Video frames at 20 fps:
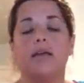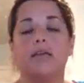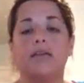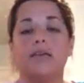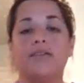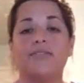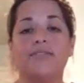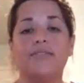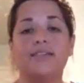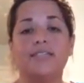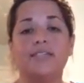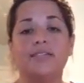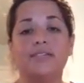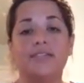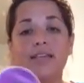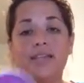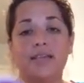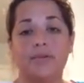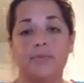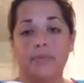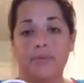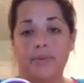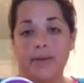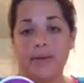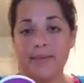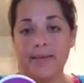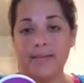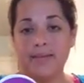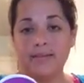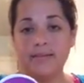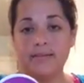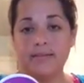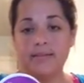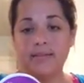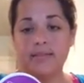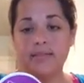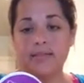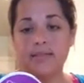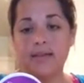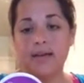You're going to need ribbon.
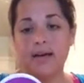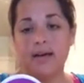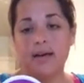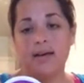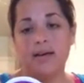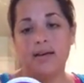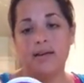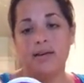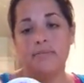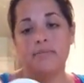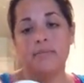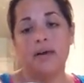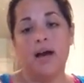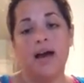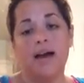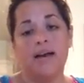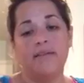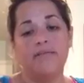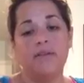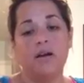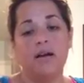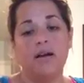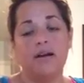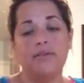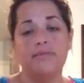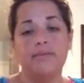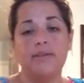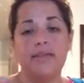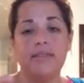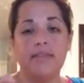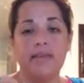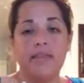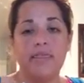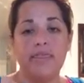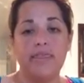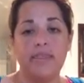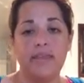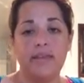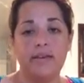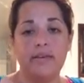I've gone with a
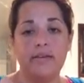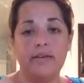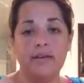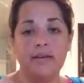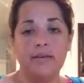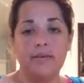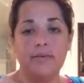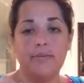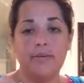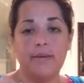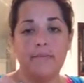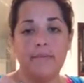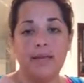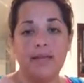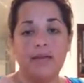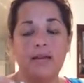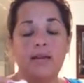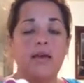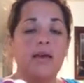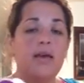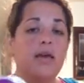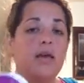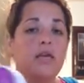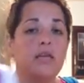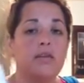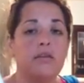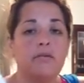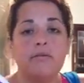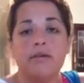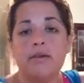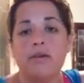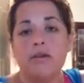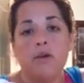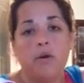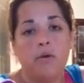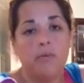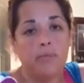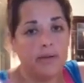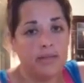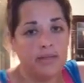thin ribbon. You can
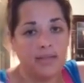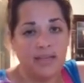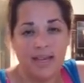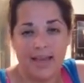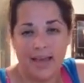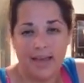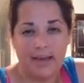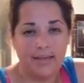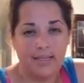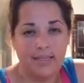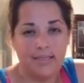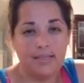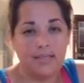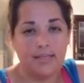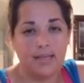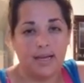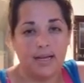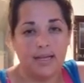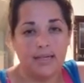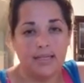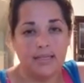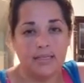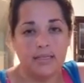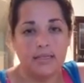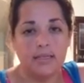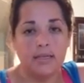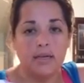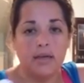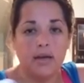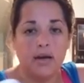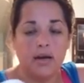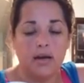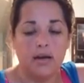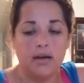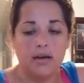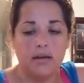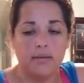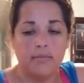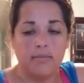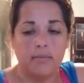go really any size
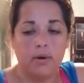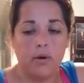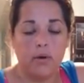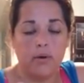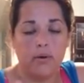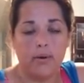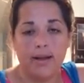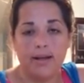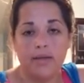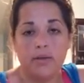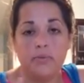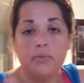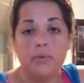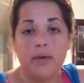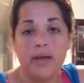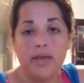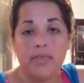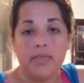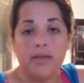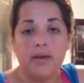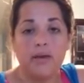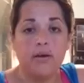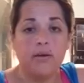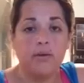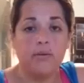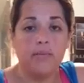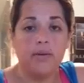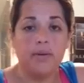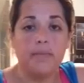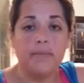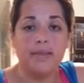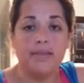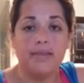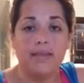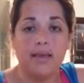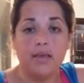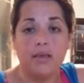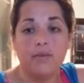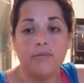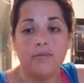or any width ribbon
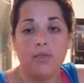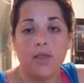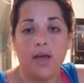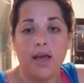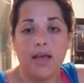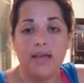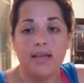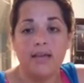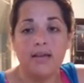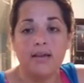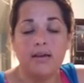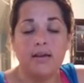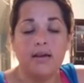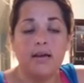that you'd like.